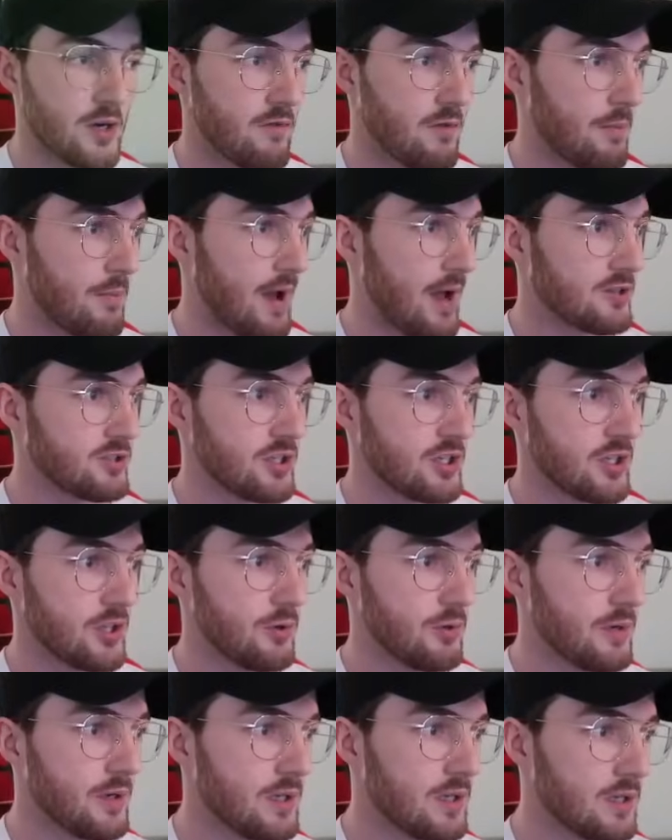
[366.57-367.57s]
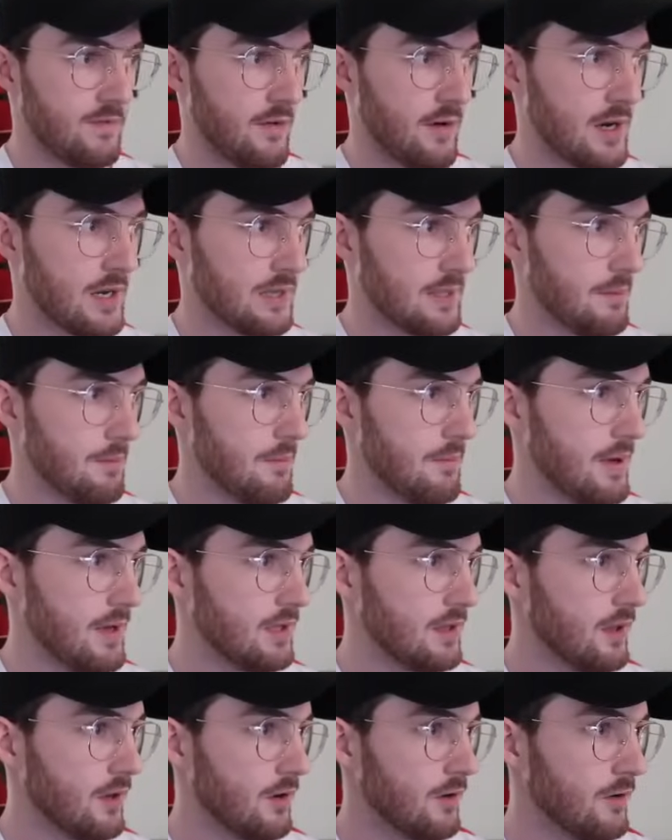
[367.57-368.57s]
over Patrick Ewing. Final
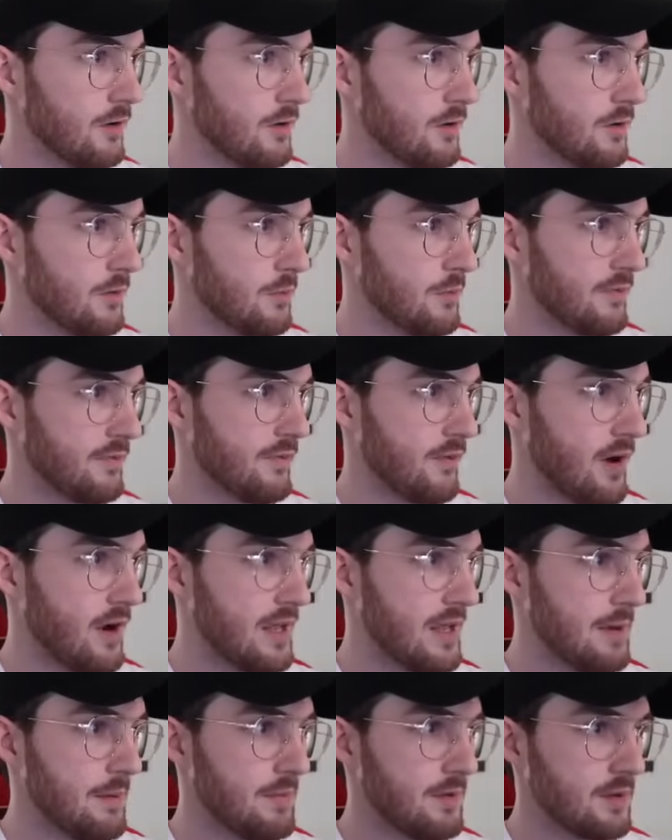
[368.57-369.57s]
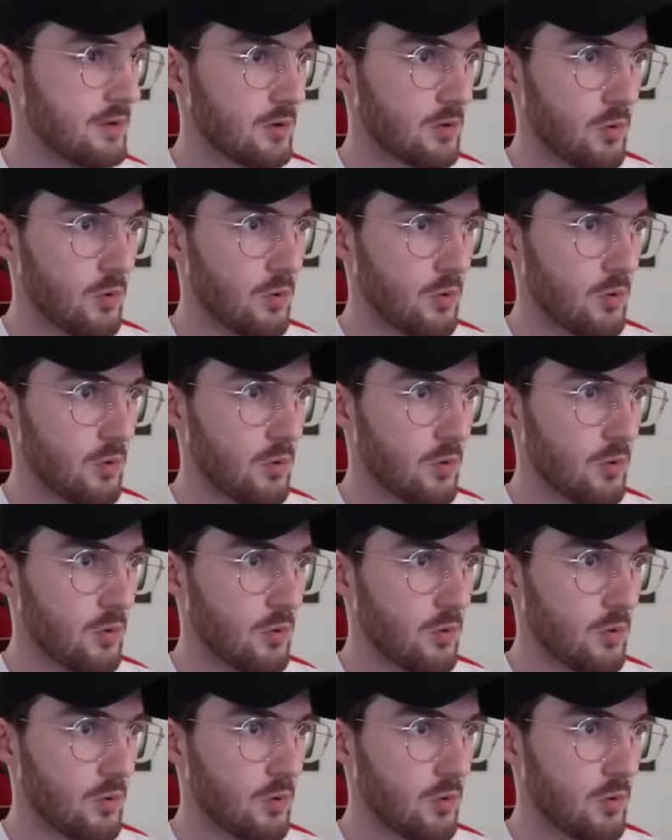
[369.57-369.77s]
LaMelo. We find him in the